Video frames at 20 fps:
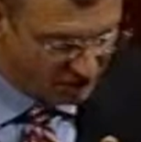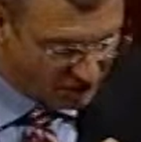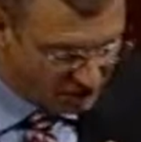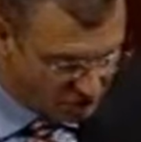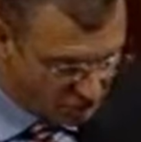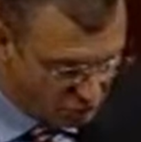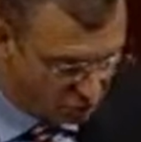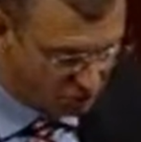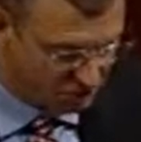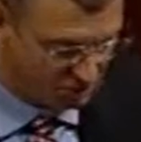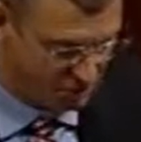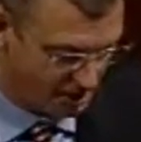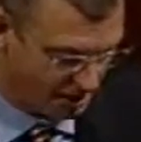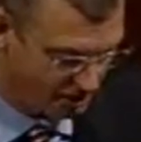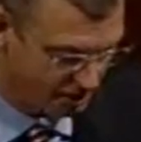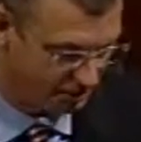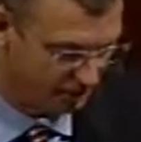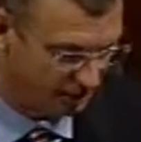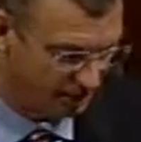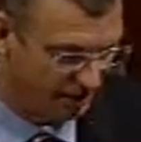fiscal
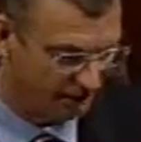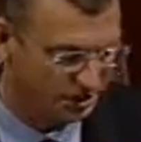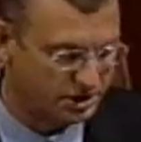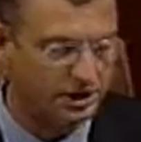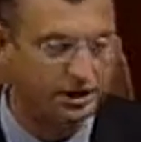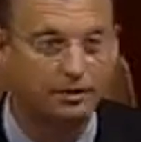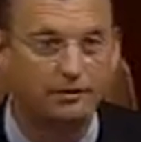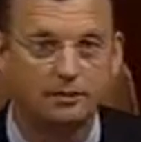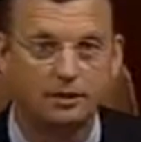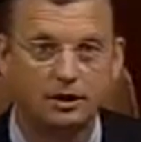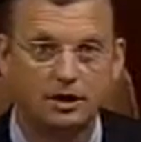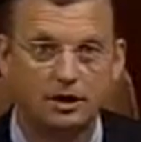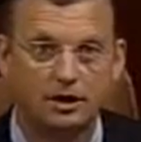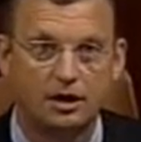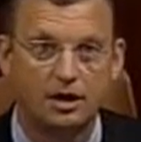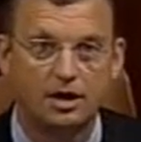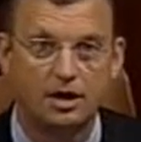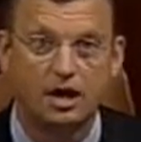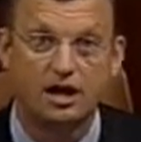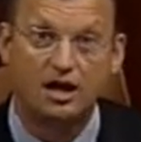responsibility,
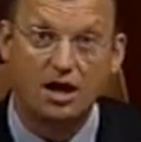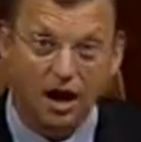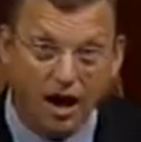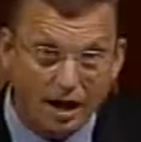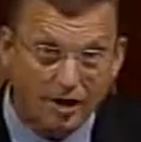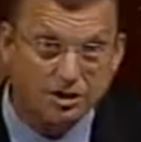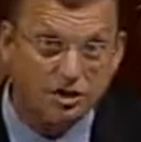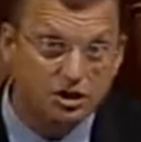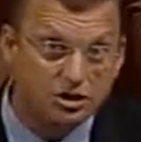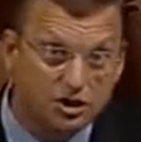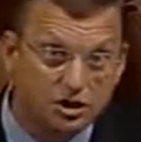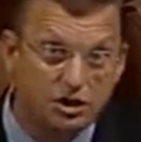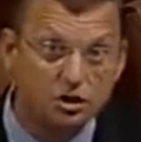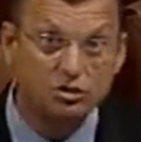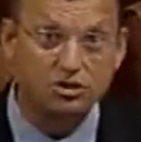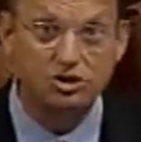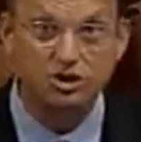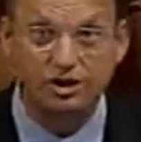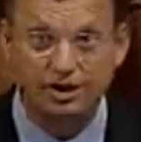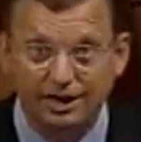a
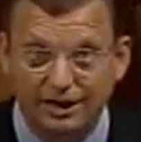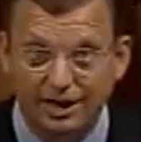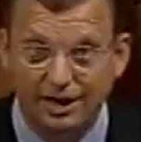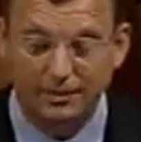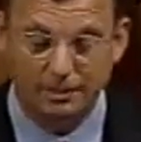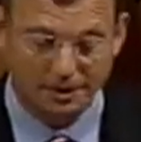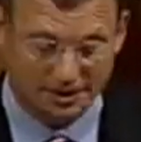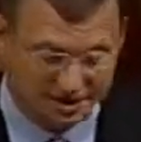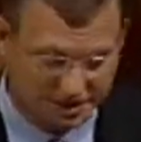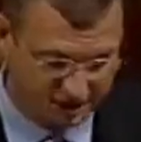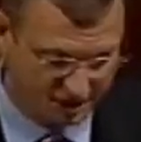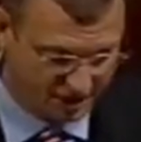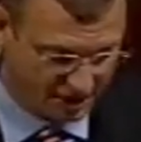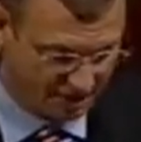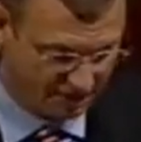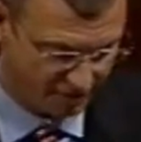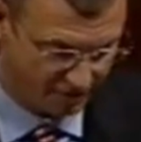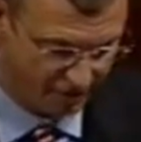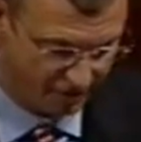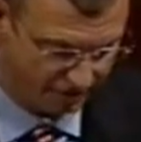constitutionally limited
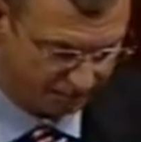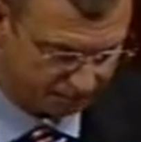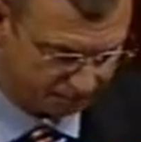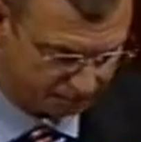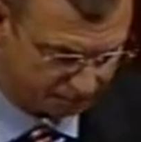government.